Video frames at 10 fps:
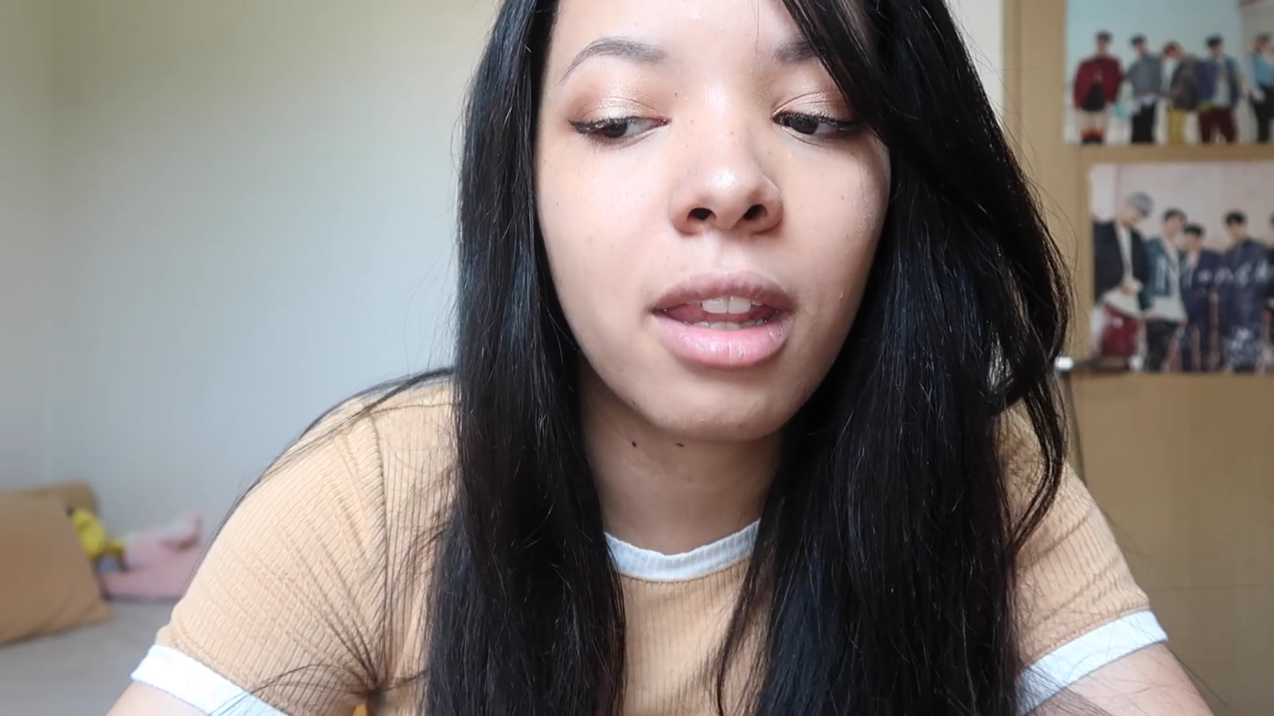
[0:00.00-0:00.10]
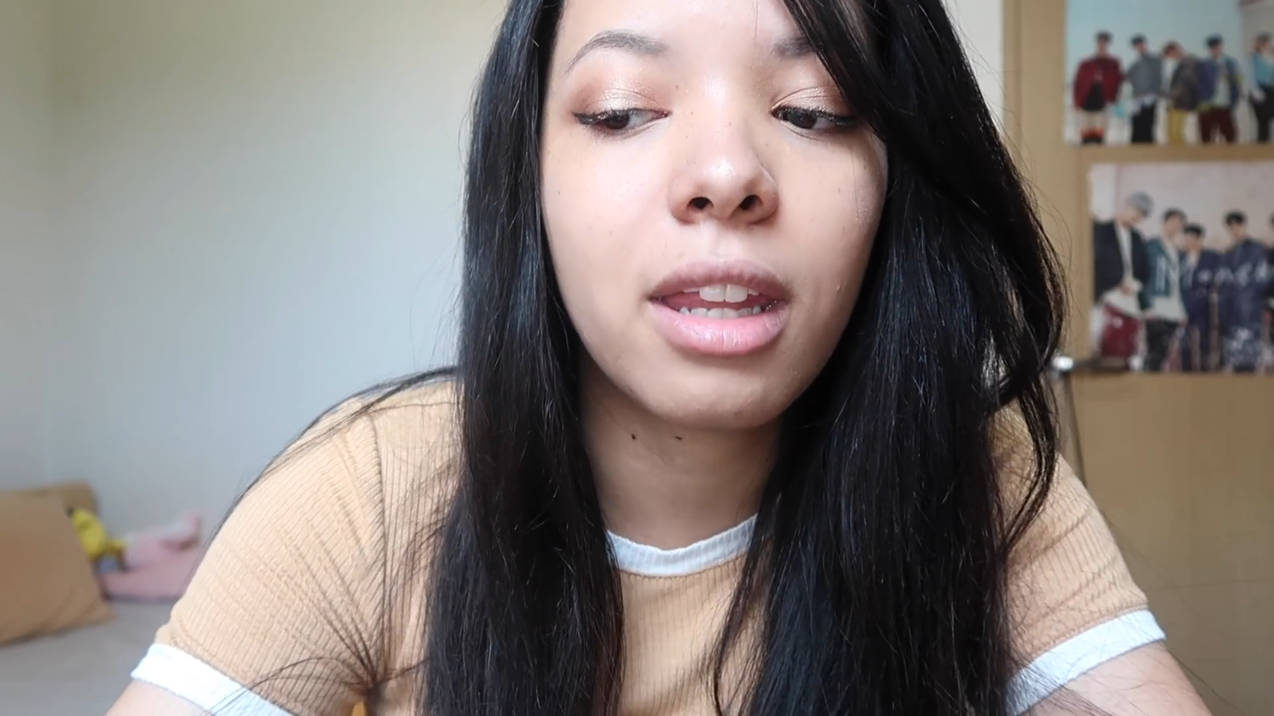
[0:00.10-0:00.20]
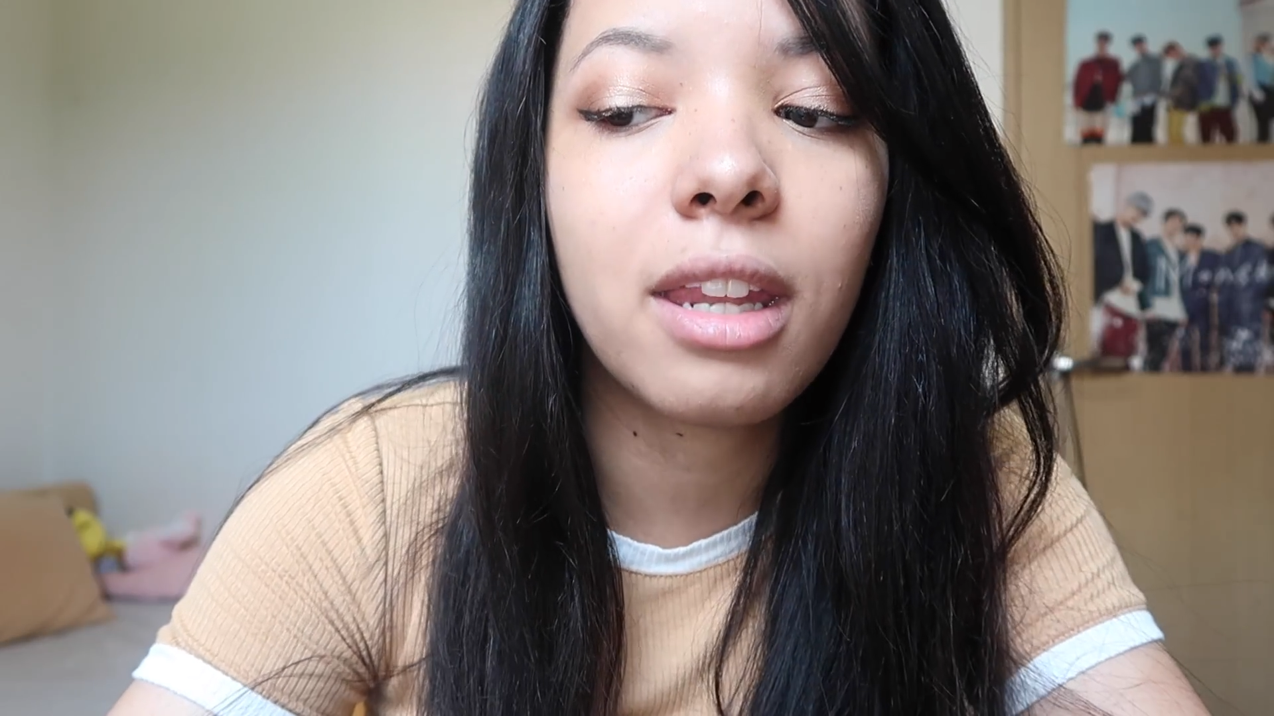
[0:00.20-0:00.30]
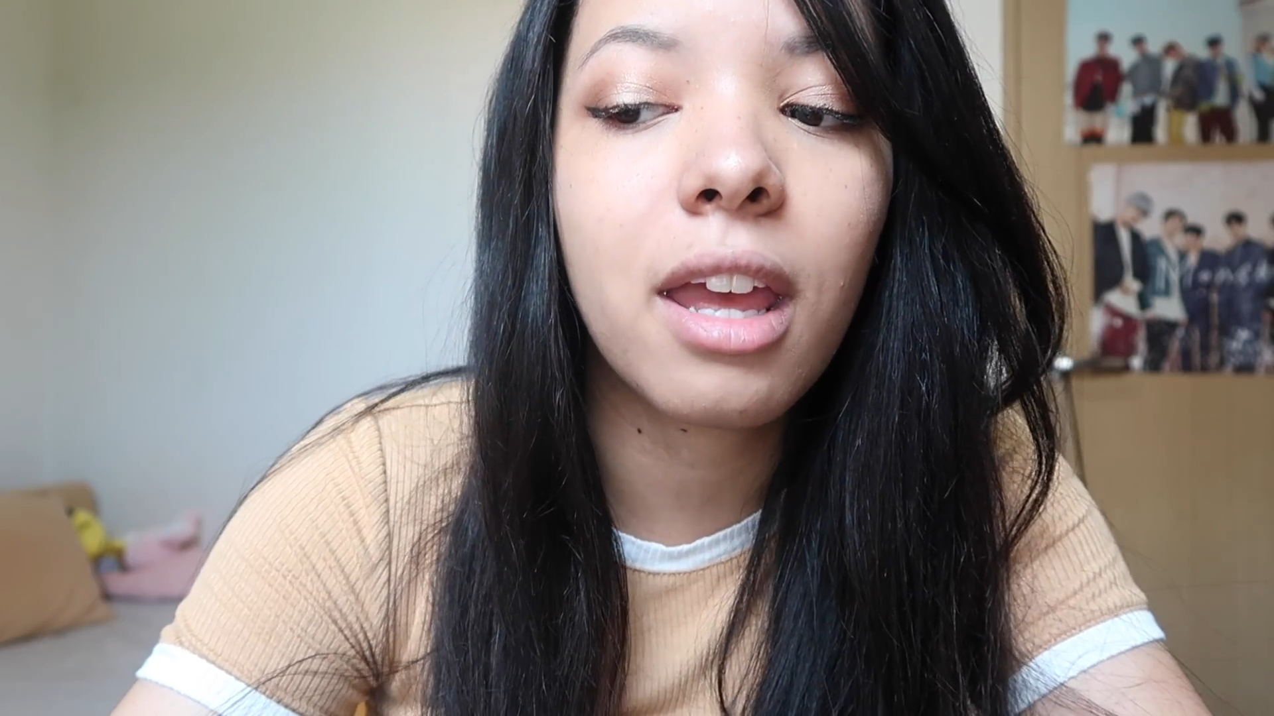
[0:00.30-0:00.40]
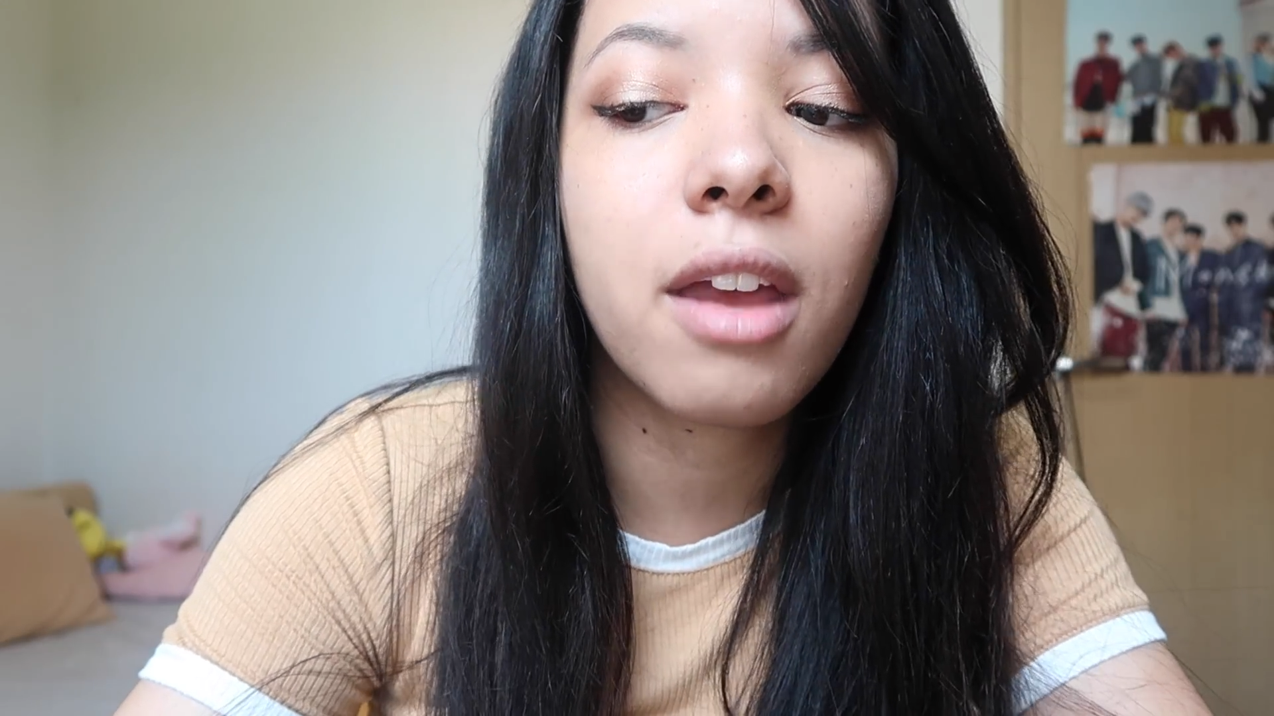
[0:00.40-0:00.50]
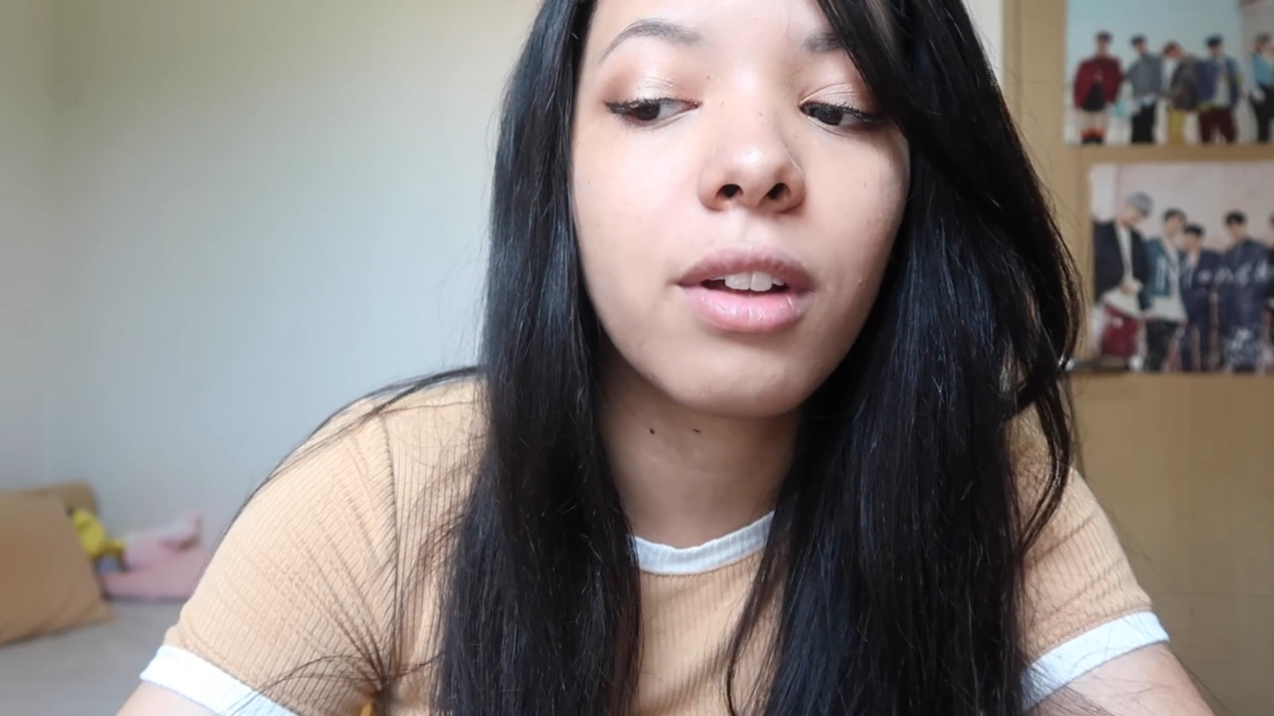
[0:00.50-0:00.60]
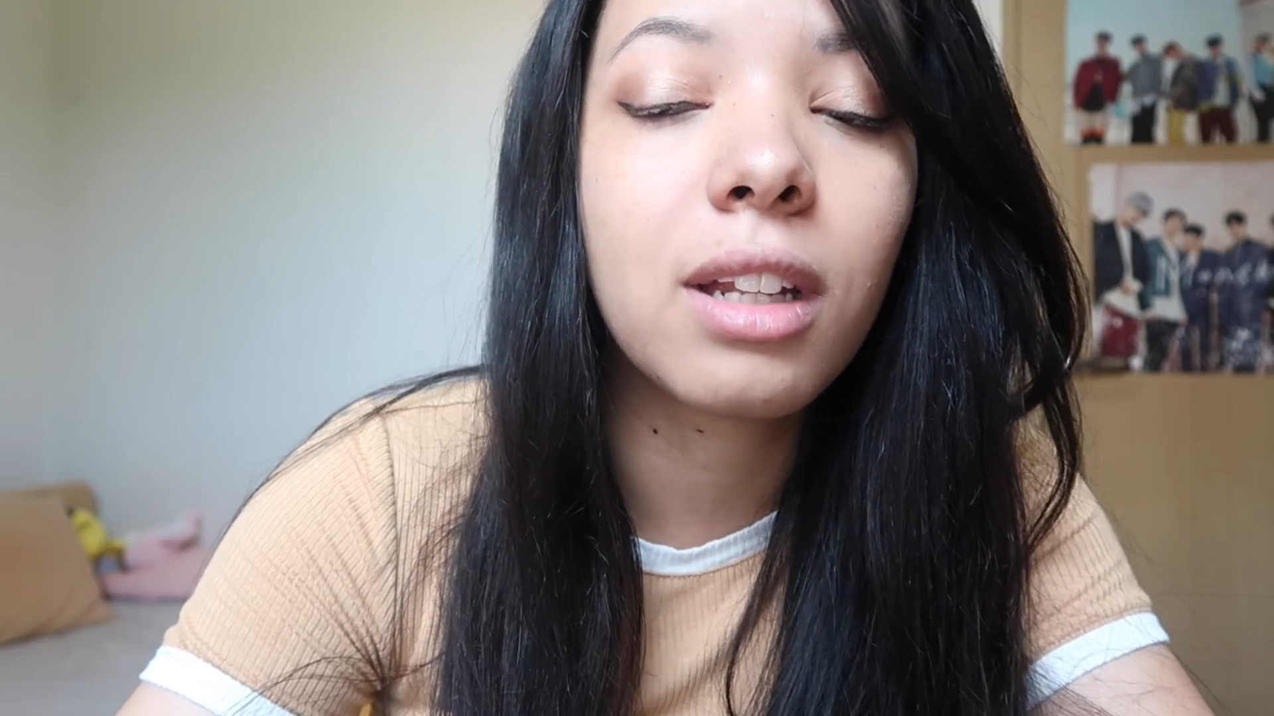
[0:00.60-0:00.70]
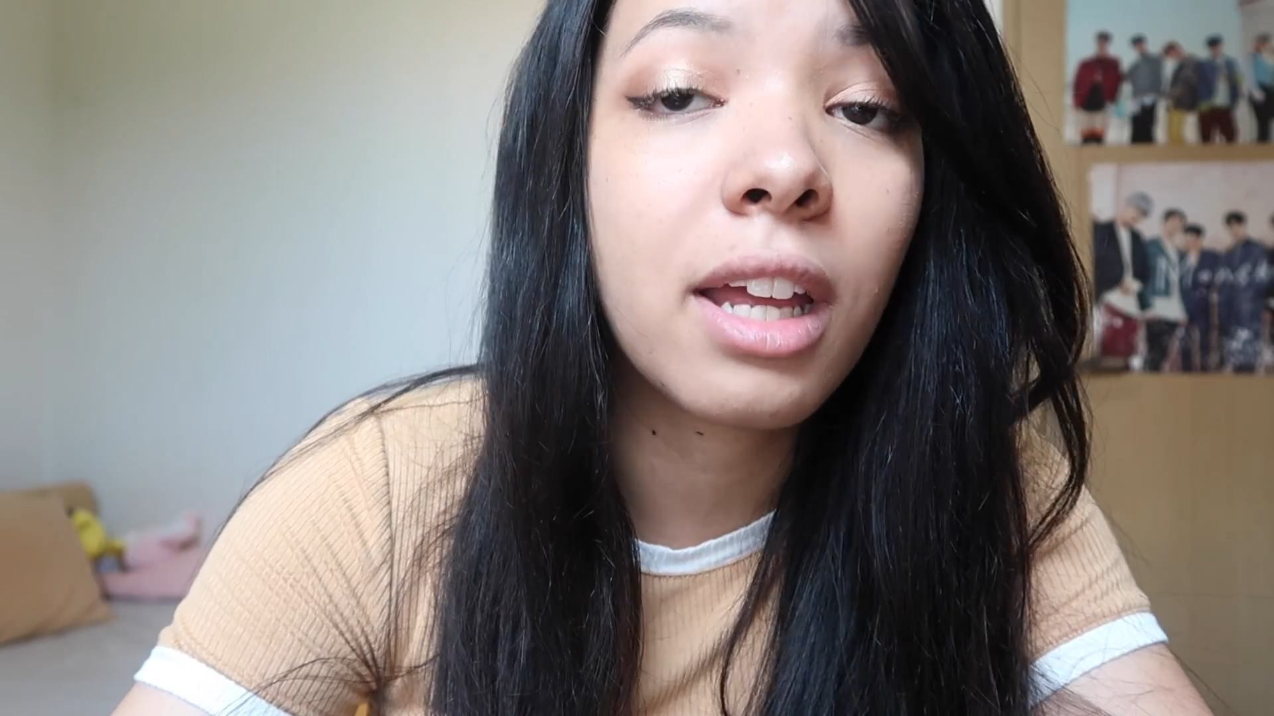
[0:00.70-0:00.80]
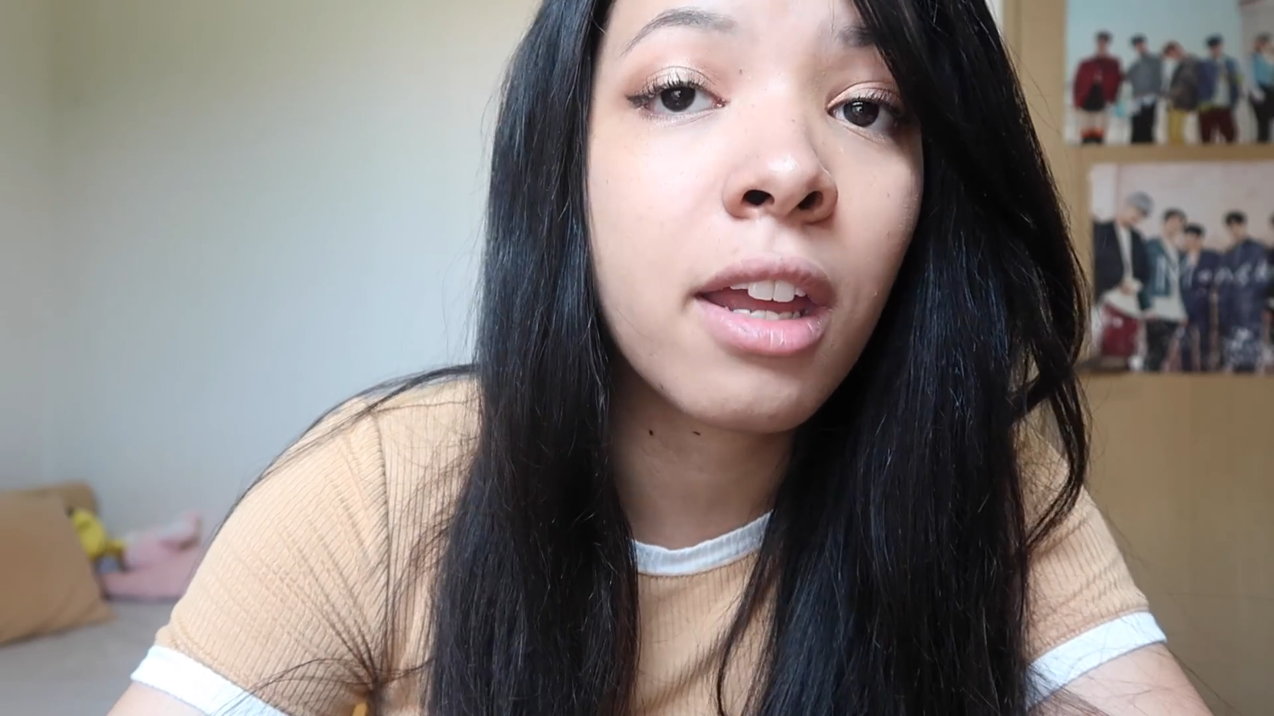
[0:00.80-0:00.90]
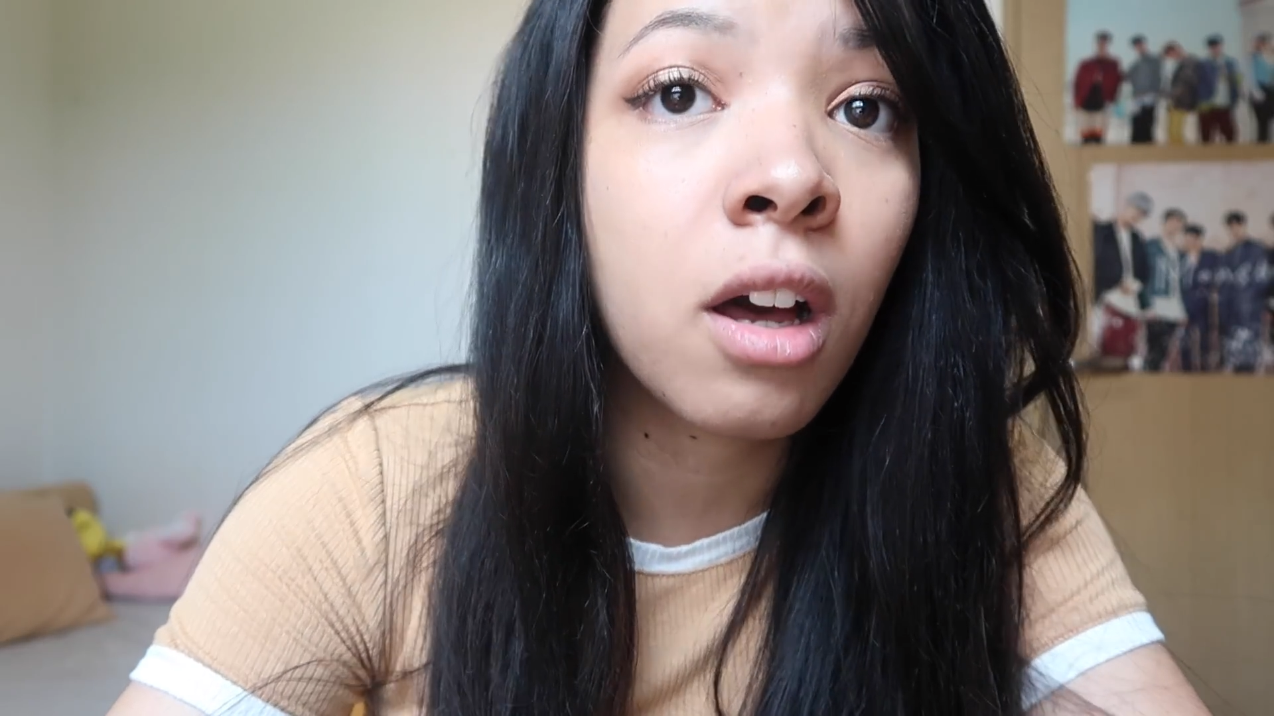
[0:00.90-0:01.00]
and then they gave a
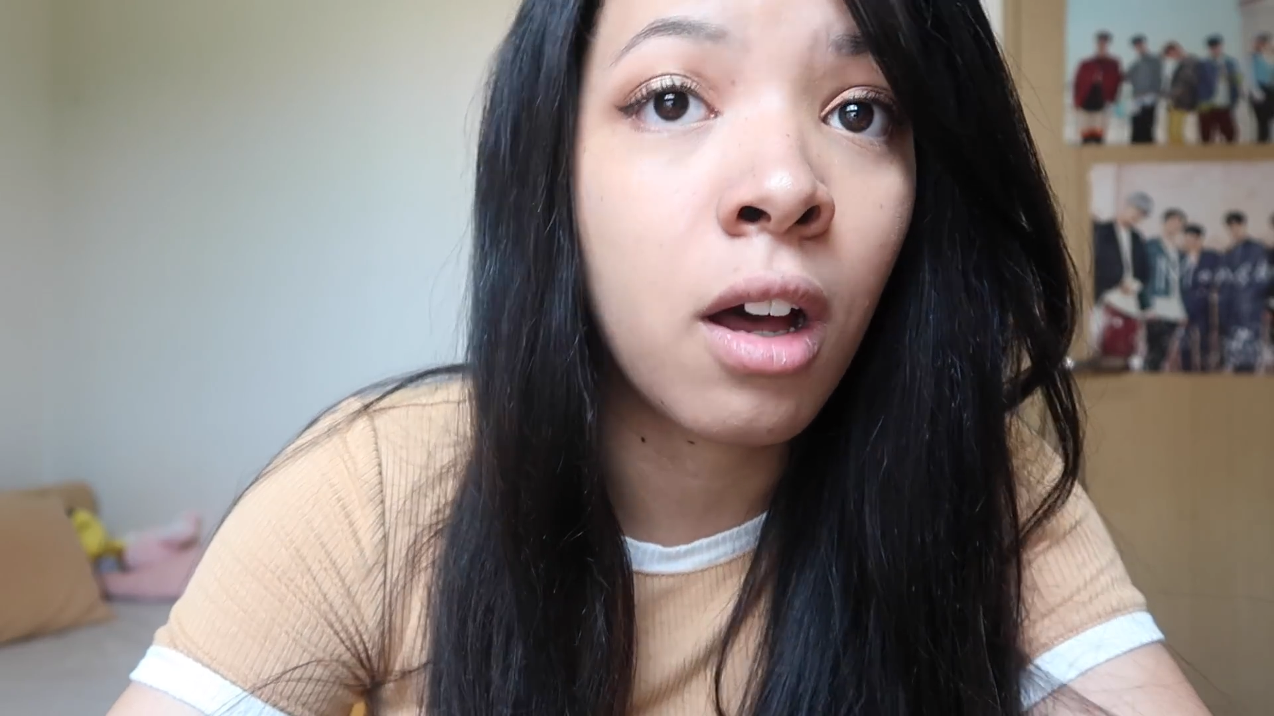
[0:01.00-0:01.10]
link